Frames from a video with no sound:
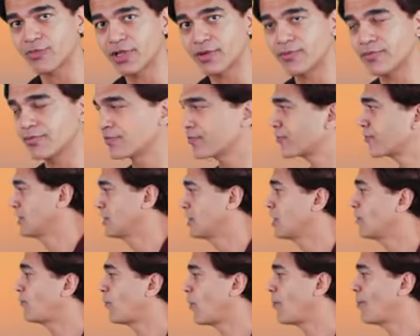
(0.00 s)
help them.
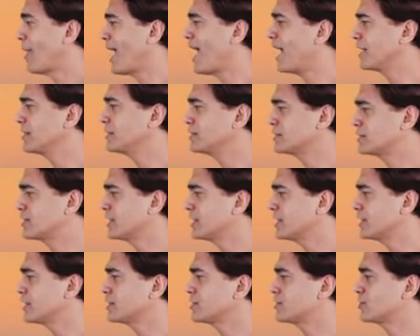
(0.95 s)
For man,
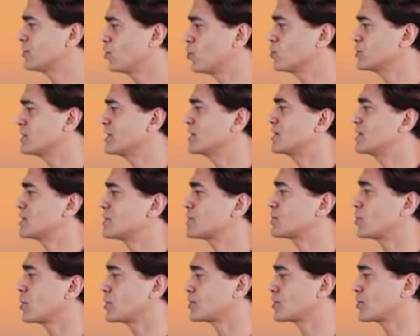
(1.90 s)
zinc is used in
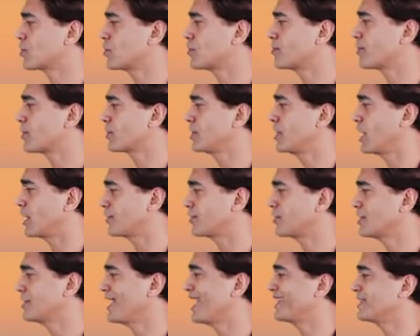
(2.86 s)
testosterone
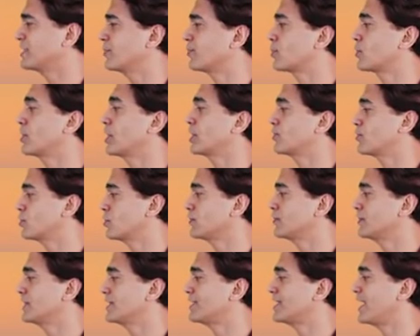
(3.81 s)
production and the
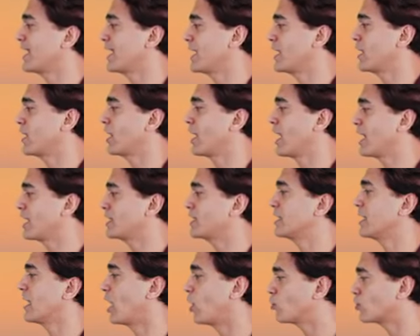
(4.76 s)
production of the tail
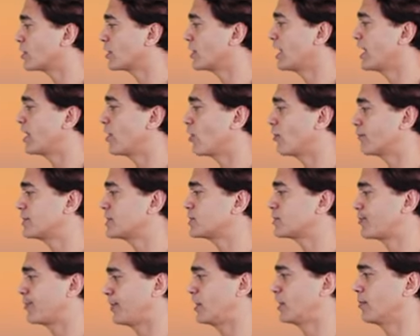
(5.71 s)
and the outer layer of
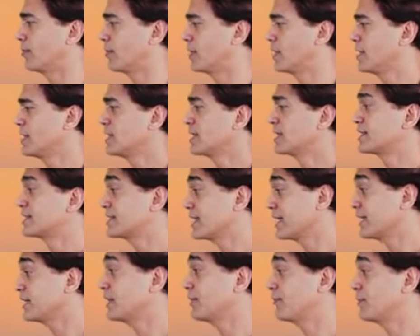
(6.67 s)
the sperm.
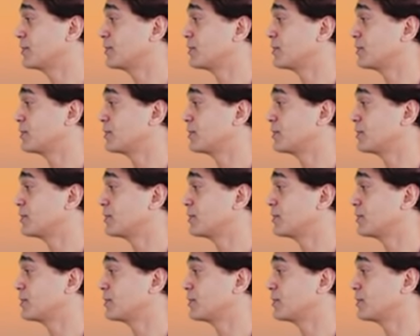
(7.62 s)
Zinc